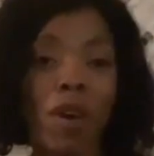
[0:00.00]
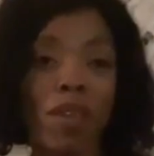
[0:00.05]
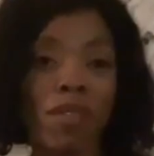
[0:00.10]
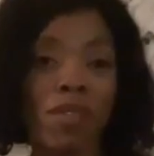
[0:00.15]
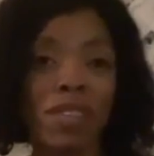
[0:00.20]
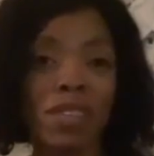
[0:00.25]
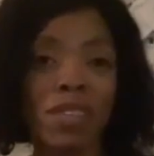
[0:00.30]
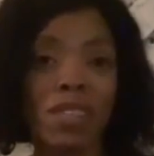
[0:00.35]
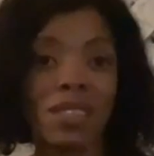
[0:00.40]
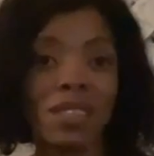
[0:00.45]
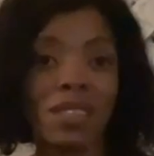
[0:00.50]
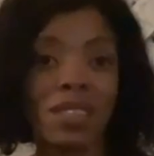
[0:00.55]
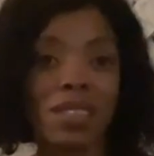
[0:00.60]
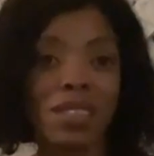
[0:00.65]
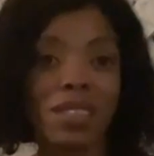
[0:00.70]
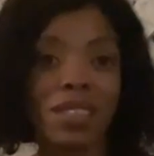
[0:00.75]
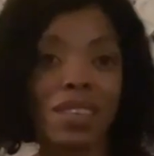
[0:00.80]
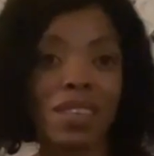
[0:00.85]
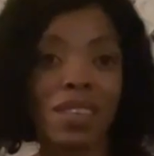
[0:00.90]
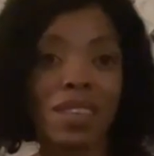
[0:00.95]

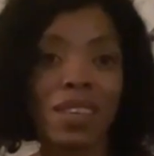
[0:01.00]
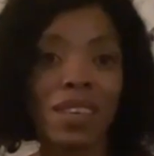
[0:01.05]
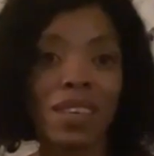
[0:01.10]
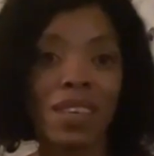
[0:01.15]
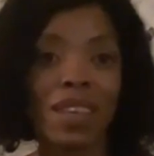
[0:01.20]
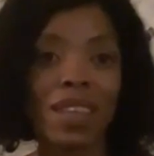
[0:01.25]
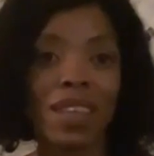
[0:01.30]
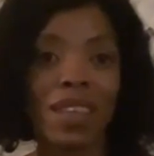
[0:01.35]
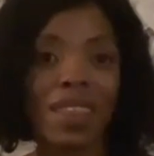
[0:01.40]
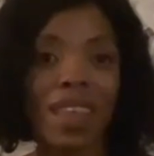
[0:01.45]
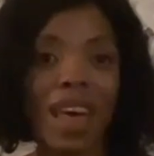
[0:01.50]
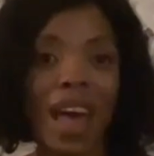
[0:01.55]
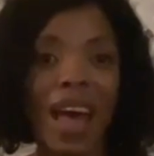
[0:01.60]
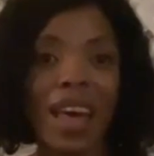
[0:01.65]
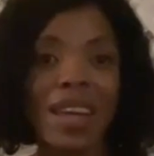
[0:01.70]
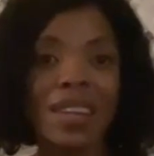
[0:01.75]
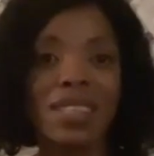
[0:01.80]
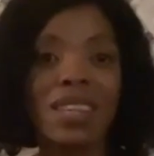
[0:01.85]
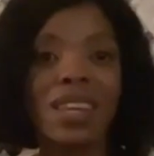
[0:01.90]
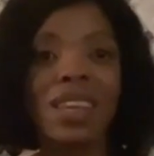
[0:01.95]
providence
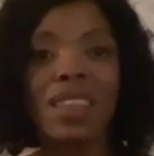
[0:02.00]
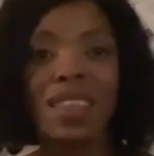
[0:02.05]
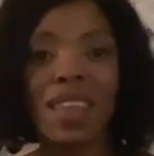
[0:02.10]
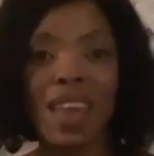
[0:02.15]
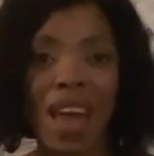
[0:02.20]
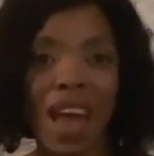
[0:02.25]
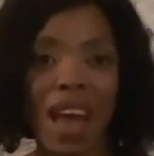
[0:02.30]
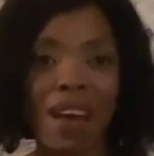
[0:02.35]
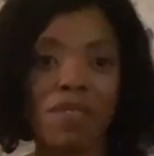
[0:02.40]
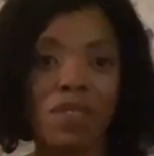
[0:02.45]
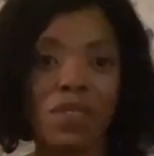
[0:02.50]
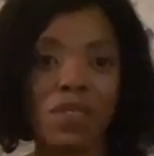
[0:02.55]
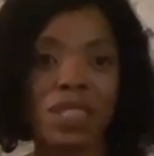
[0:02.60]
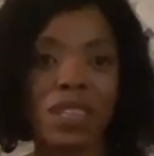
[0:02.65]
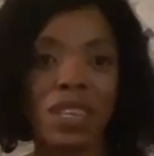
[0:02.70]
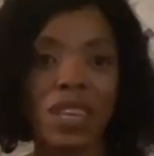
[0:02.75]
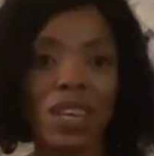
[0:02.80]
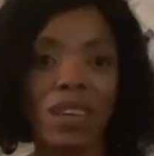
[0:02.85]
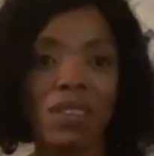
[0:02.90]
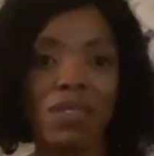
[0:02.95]
that they have
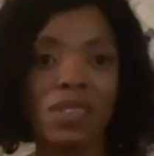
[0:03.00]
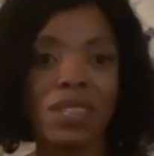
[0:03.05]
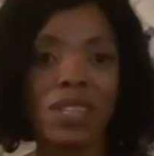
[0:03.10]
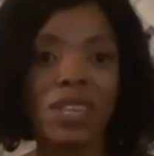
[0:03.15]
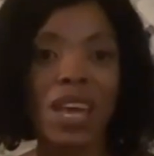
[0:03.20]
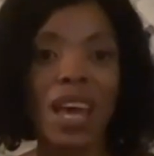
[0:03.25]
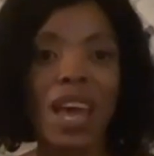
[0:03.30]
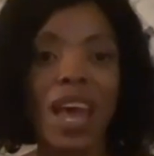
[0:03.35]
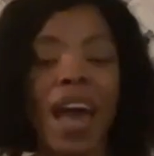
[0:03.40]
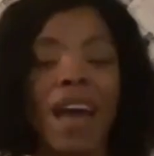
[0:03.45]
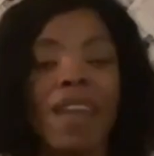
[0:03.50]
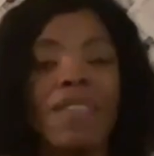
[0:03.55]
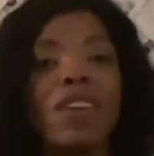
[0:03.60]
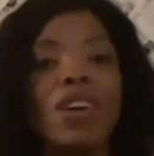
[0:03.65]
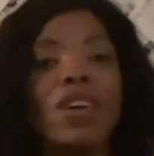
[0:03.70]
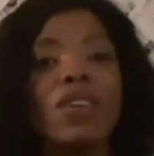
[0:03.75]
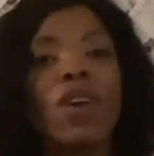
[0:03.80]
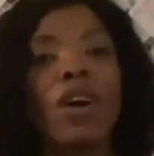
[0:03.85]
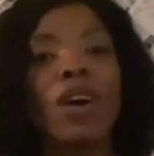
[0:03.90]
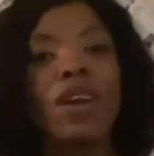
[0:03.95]
received,
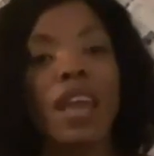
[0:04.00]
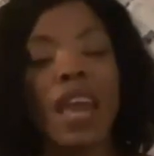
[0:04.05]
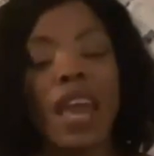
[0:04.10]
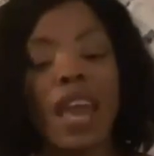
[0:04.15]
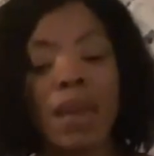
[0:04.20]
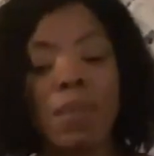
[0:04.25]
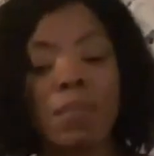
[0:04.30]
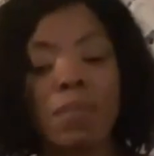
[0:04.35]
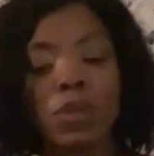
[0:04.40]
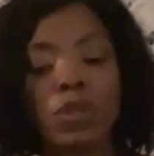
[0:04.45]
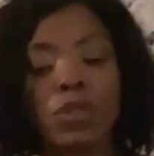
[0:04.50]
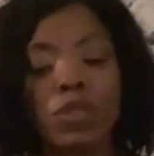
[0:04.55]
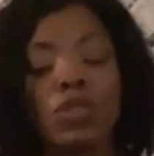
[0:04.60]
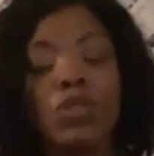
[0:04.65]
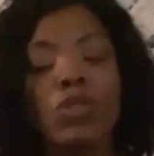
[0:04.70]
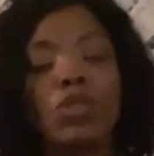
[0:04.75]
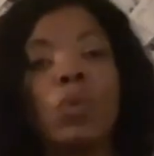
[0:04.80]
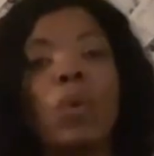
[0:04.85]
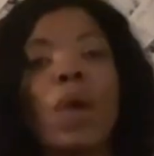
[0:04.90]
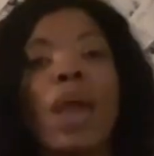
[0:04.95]
and they're not able
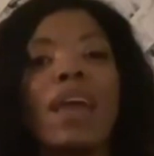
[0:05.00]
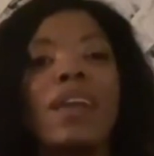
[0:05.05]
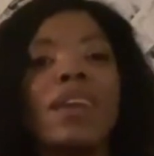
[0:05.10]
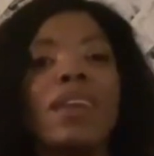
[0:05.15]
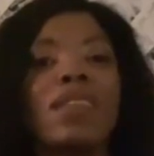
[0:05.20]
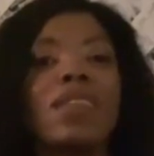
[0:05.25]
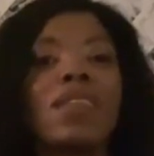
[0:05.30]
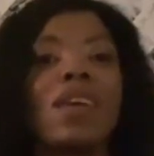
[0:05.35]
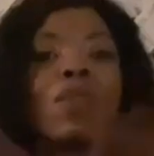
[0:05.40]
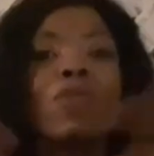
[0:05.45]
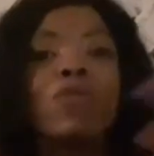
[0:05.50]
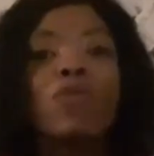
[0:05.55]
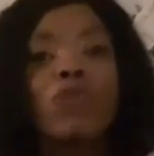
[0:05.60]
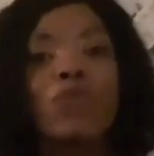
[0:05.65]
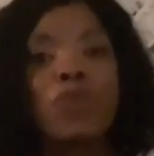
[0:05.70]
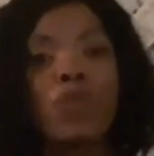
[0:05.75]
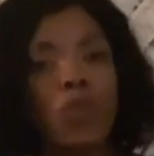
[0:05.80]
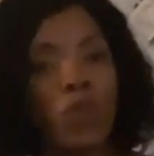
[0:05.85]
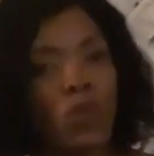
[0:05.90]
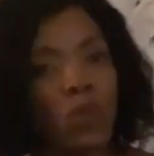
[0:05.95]
to do anything
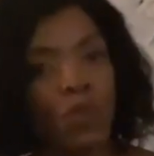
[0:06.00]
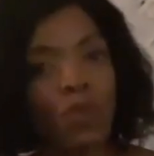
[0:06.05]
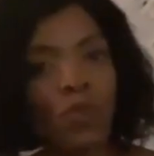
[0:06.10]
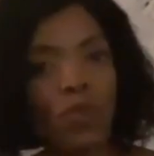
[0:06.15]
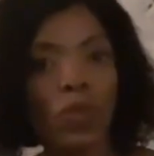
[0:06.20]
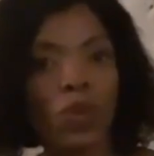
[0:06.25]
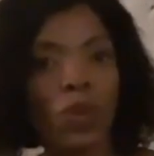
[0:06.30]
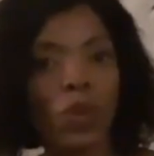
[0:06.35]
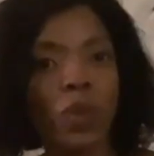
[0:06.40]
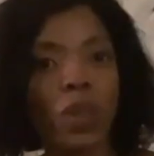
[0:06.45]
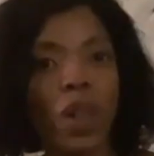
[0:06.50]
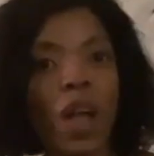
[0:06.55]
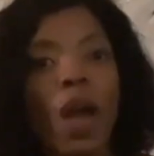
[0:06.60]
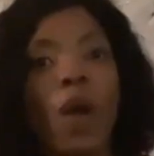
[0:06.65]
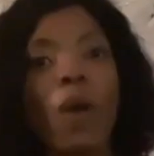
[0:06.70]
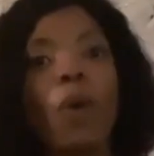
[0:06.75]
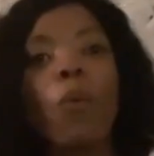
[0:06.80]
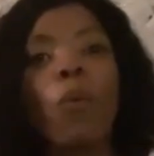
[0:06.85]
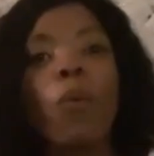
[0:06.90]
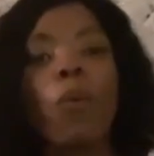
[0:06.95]
fruitful
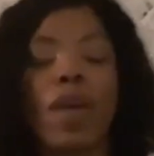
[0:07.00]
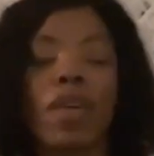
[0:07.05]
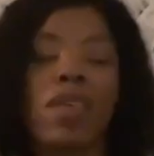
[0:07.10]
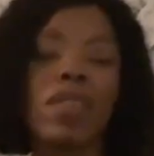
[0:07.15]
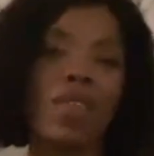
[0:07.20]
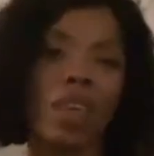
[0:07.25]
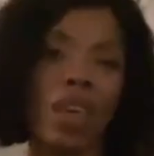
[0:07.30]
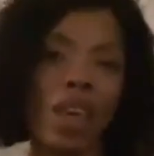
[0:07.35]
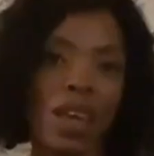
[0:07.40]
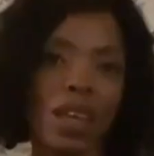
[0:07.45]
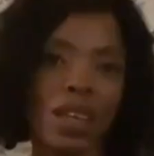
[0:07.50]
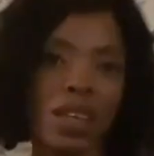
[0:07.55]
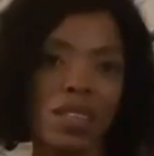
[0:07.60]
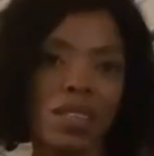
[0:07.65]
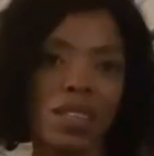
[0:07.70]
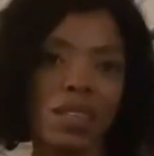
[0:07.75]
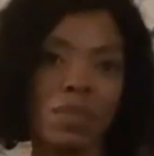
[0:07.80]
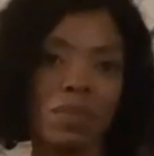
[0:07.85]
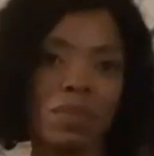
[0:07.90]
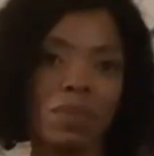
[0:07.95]
with
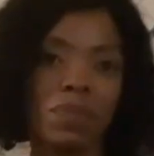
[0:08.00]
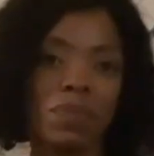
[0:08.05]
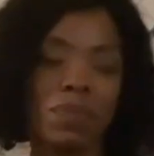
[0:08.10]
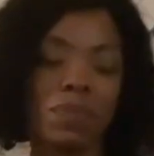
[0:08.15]
it.